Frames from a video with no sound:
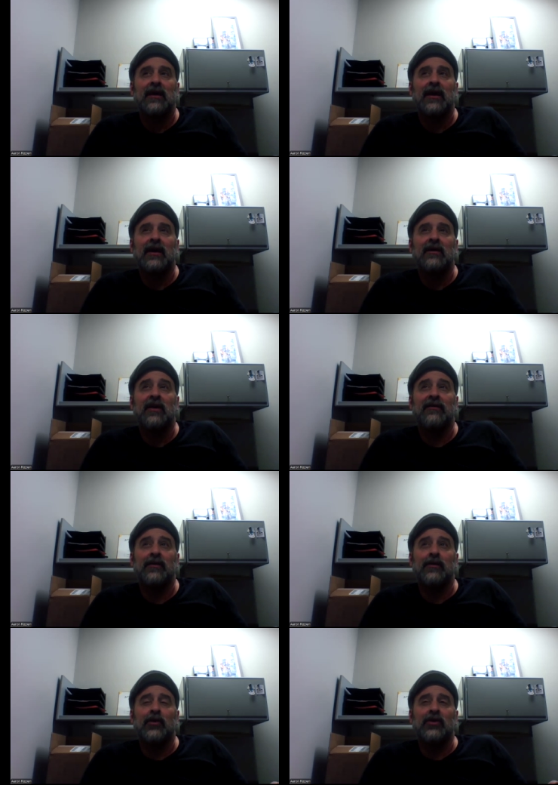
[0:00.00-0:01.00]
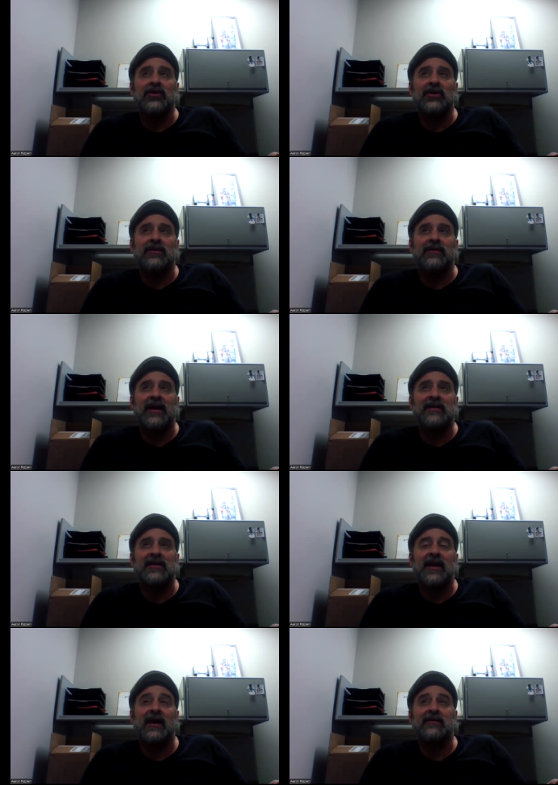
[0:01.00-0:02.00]
and you have an abortion, that's
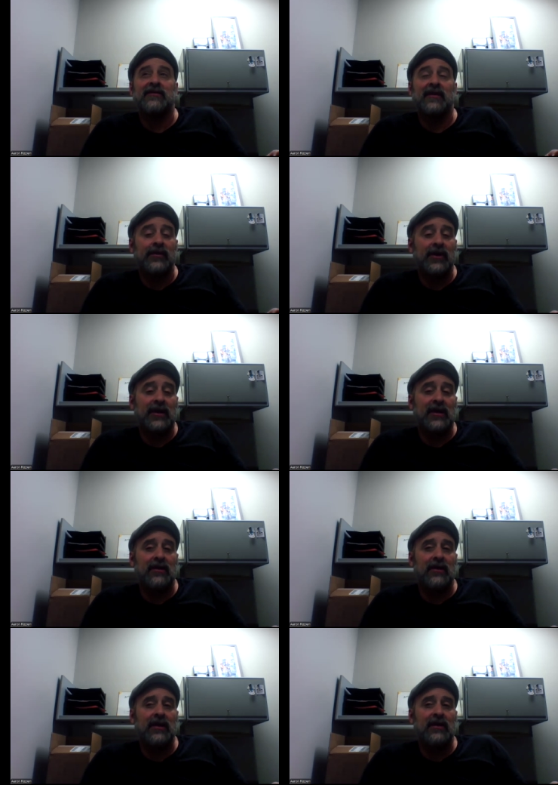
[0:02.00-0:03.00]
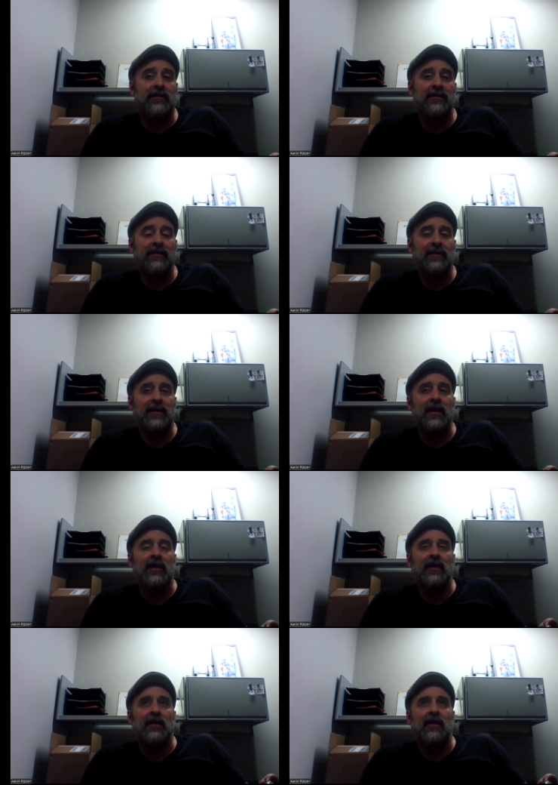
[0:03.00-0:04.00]
an act of deliberate killing.
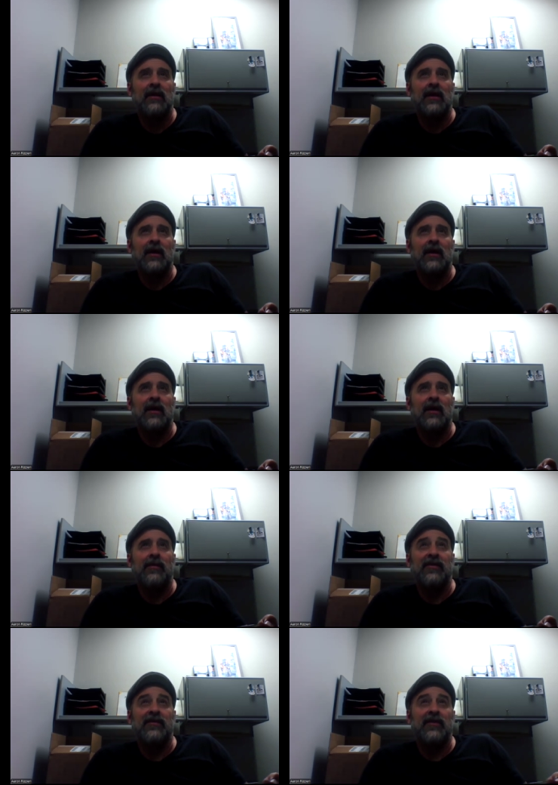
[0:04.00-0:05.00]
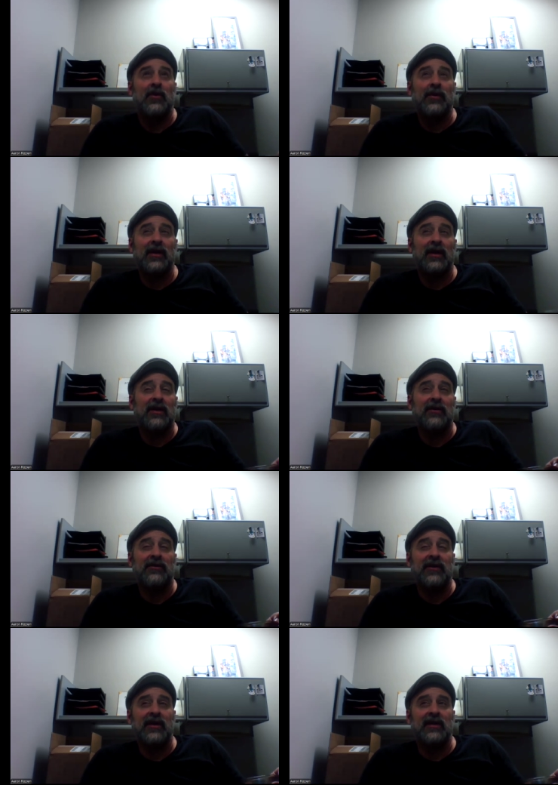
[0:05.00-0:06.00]
But if nobody
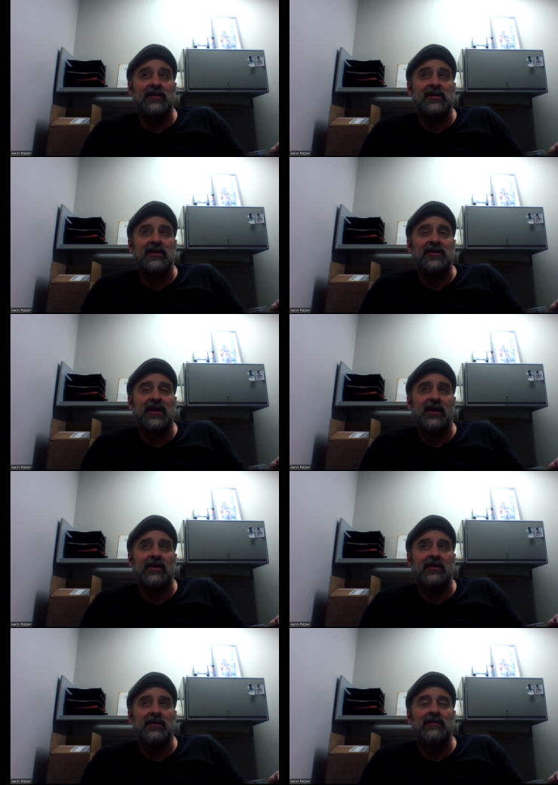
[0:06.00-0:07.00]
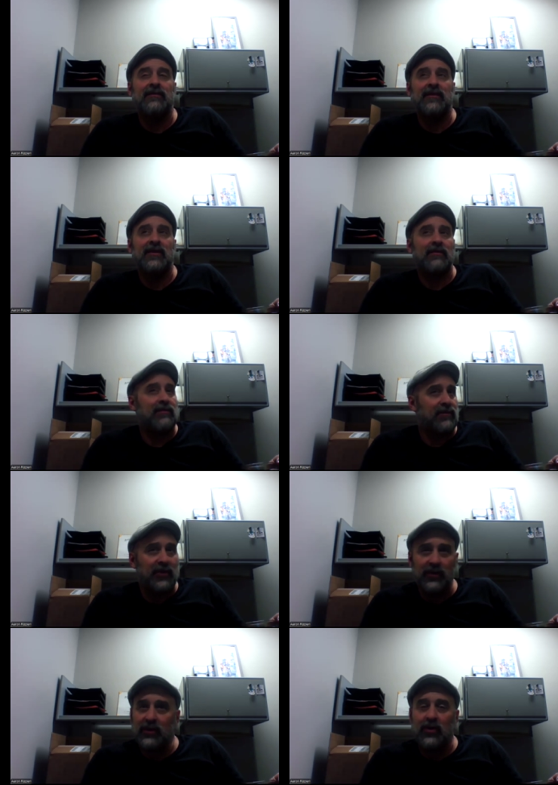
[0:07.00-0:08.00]
intervenes, the child
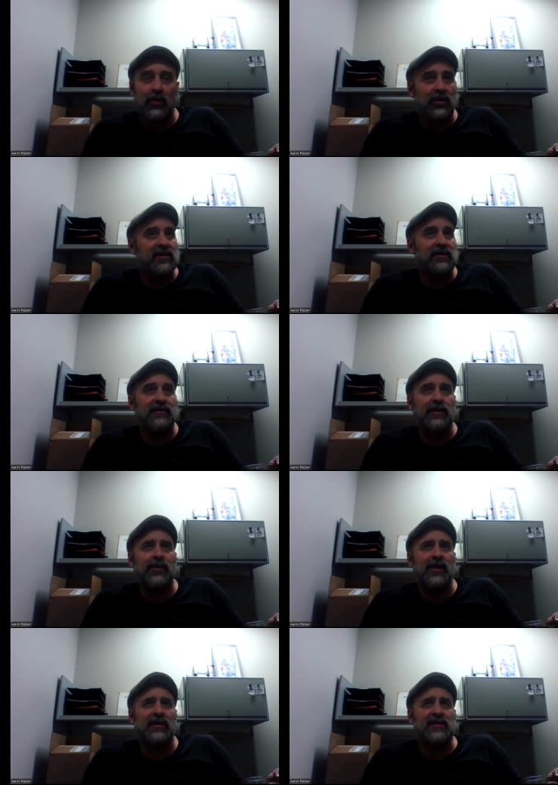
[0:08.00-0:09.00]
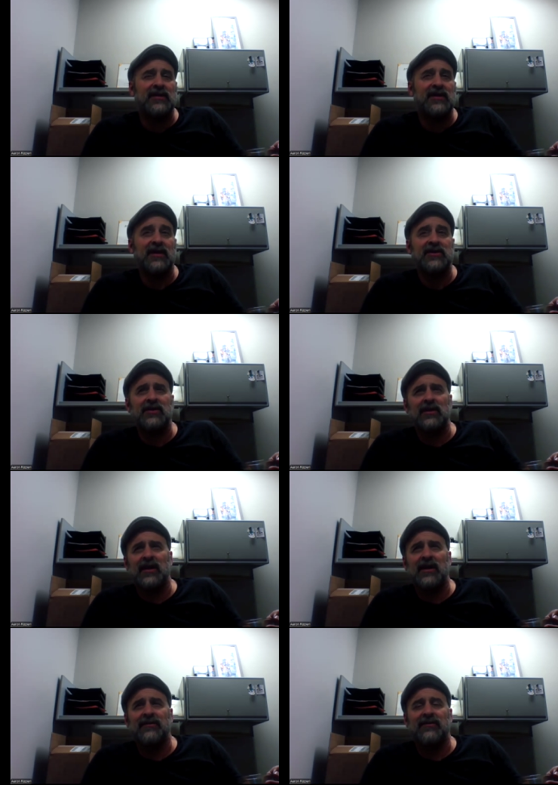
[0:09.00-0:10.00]
through the course of the pregnancy takes your
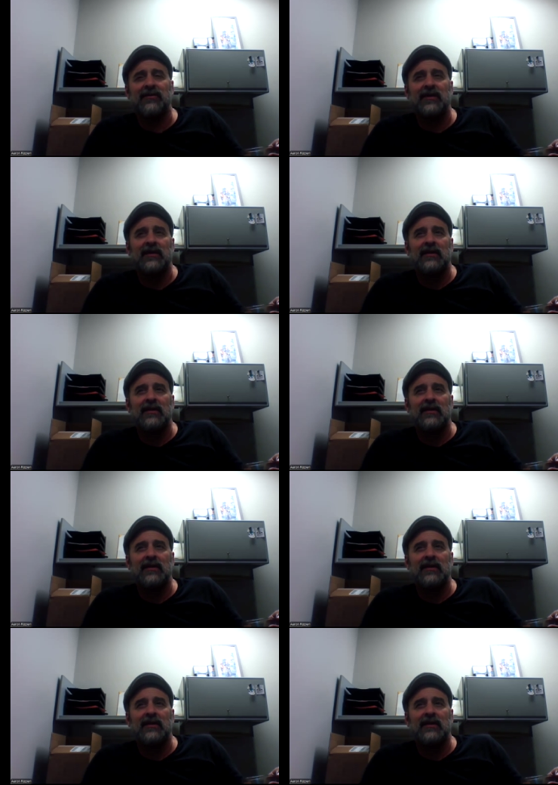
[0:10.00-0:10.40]
life,